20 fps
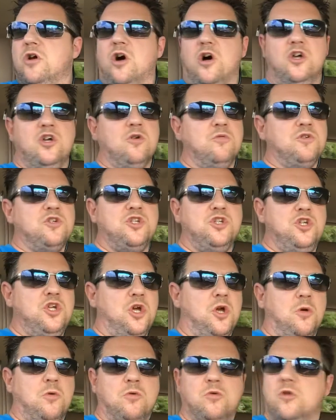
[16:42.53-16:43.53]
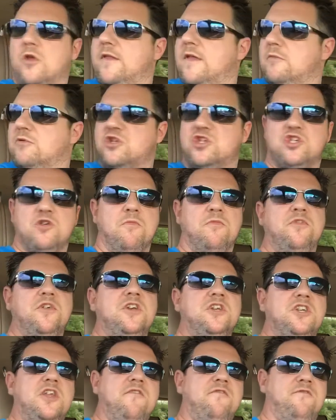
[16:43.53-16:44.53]
I always knew that there was
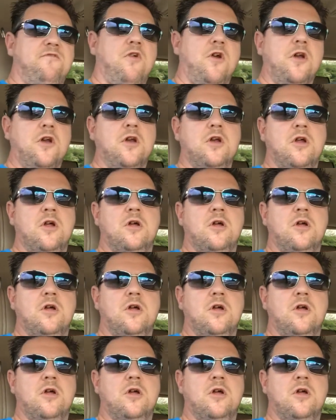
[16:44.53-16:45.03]
something different